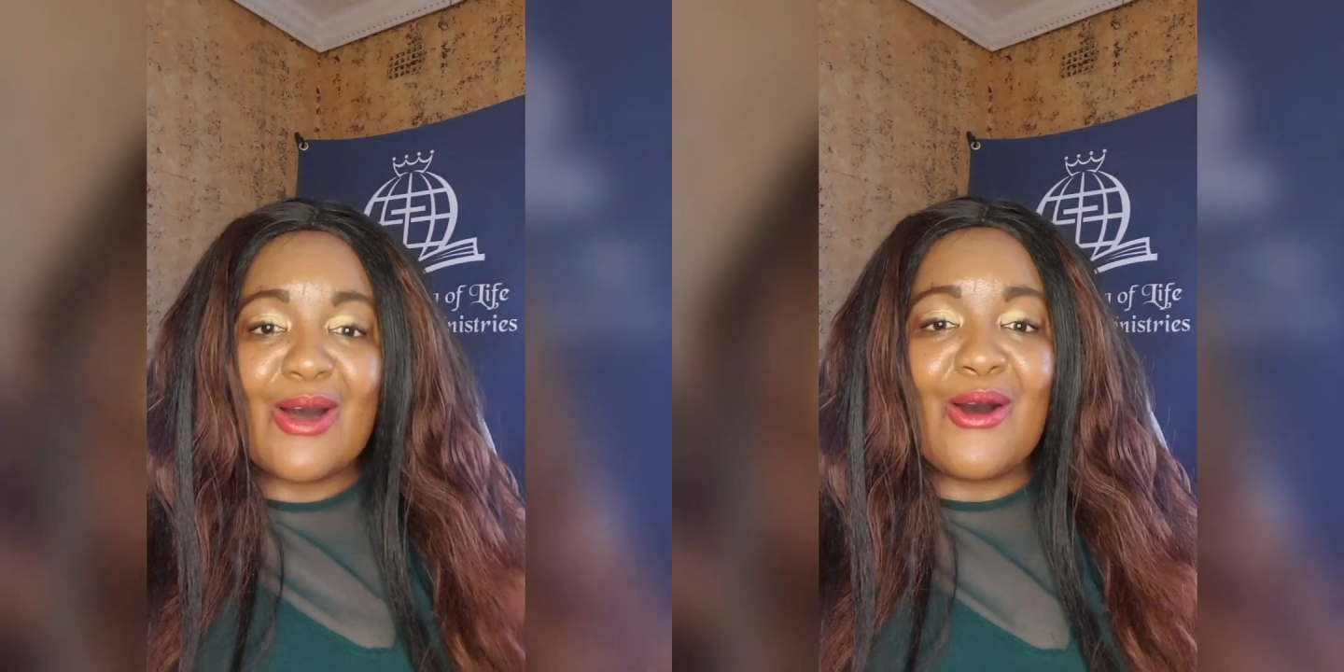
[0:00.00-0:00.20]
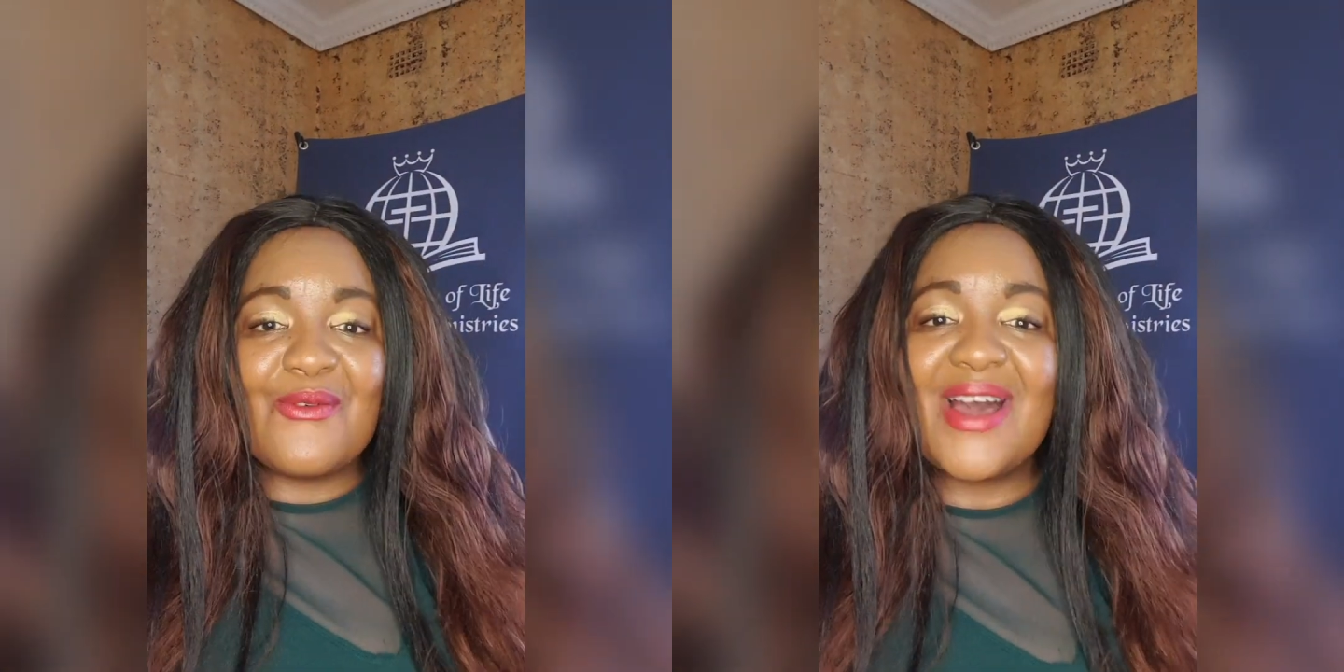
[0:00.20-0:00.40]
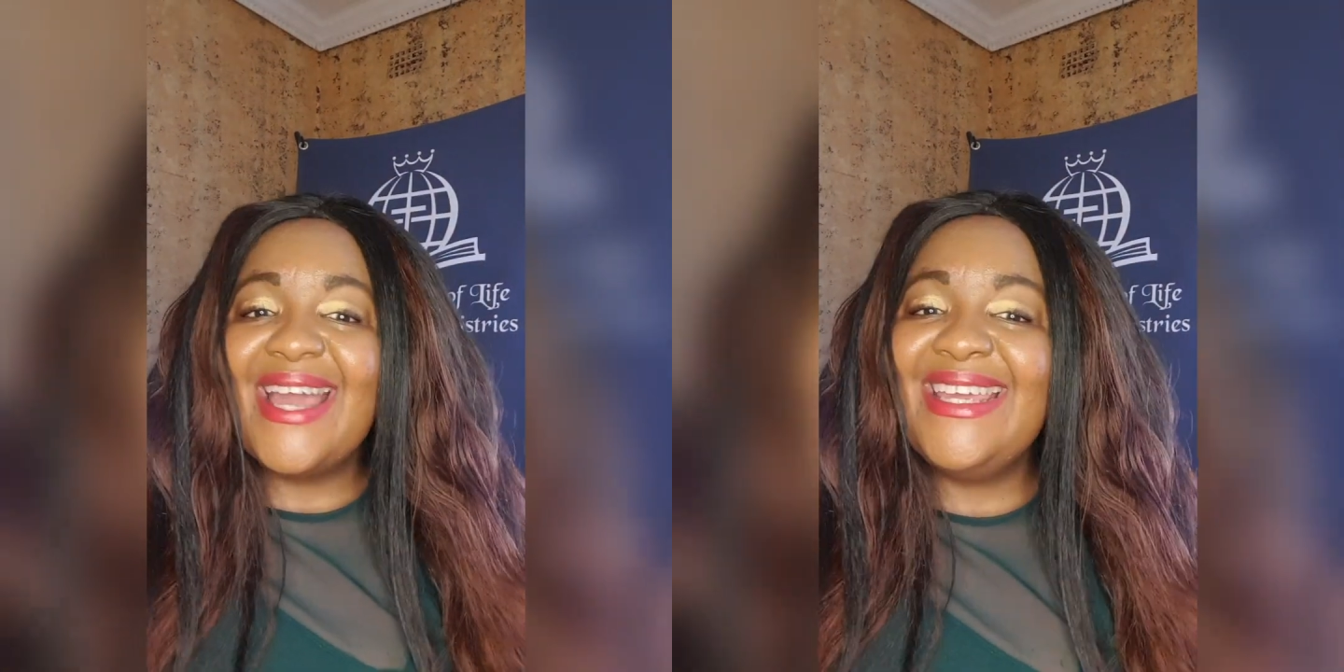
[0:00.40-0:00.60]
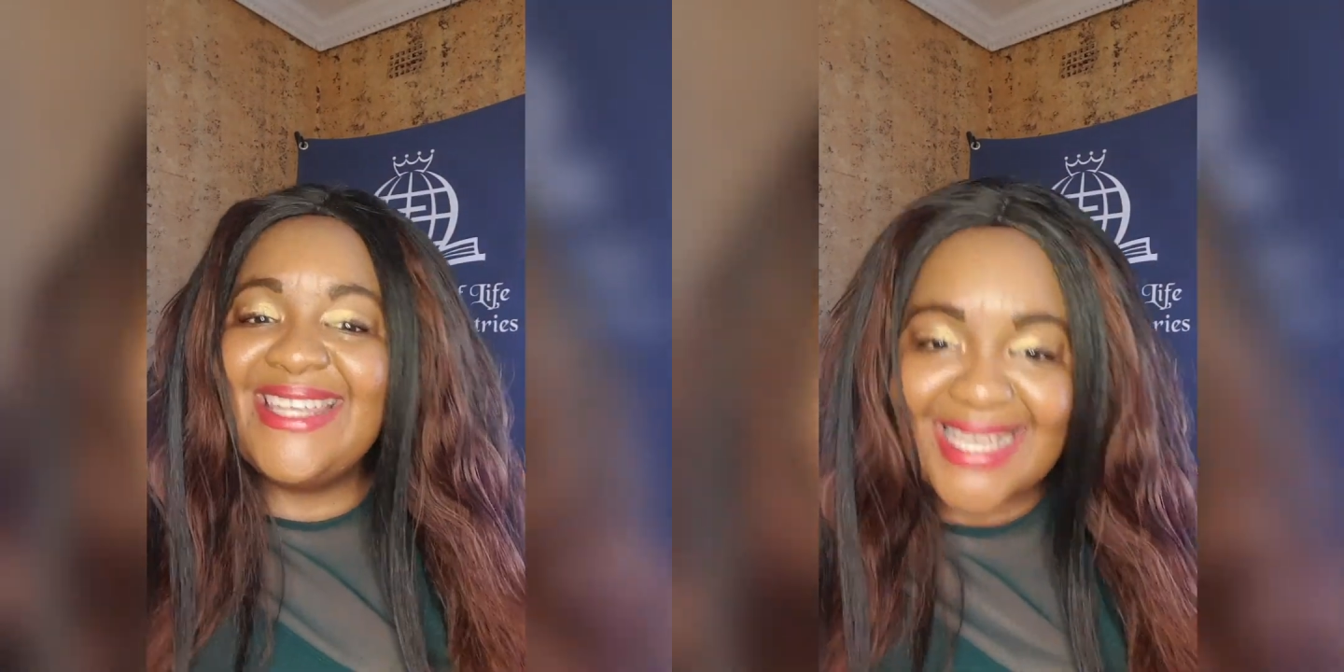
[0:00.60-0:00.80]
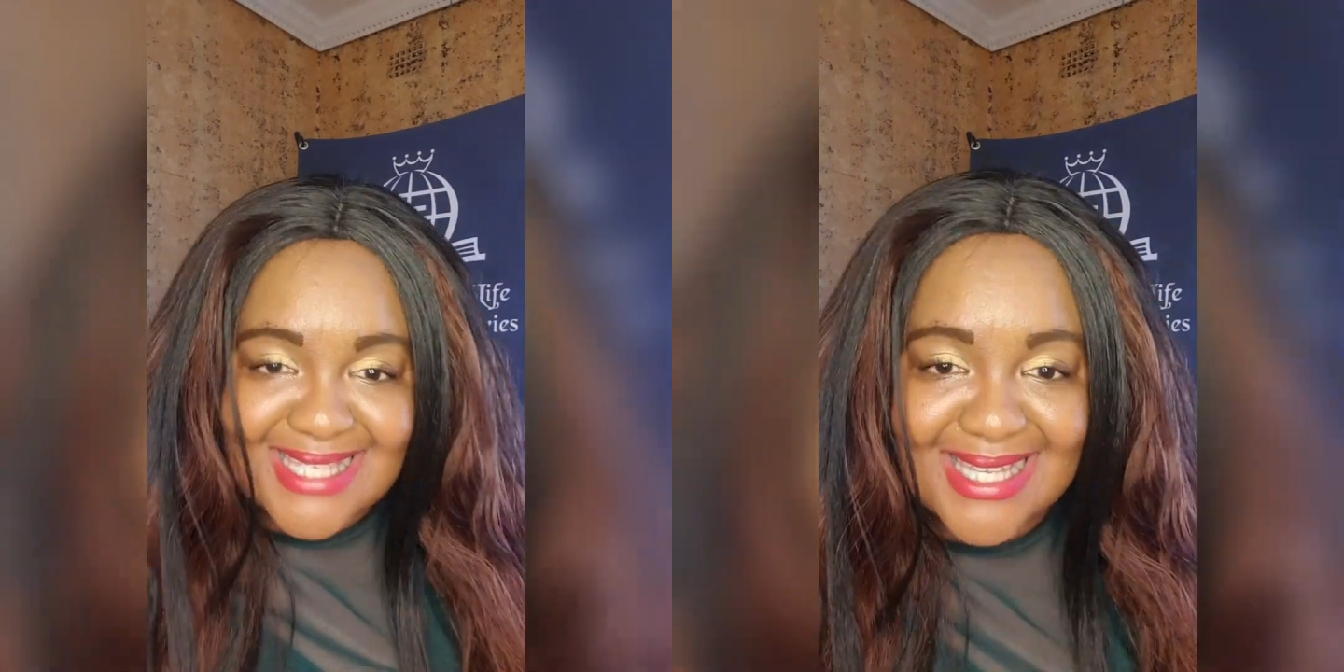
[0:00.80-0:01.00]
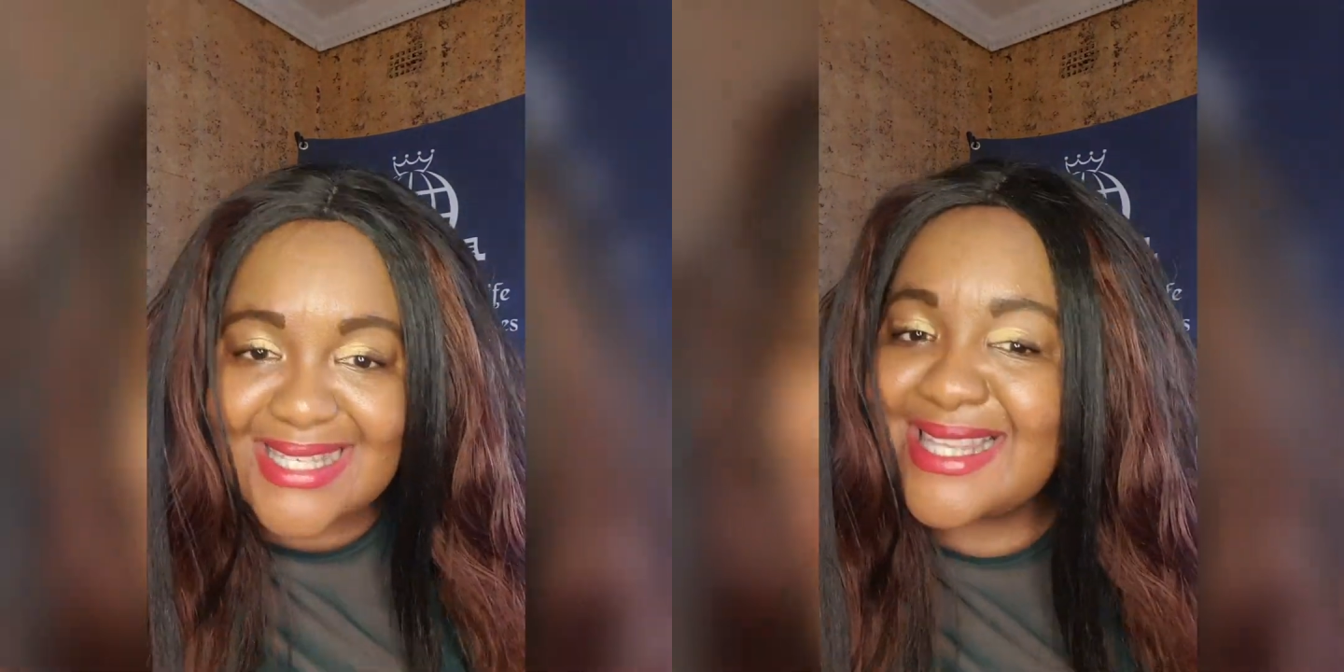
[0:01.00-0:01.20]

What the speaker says: of yeses.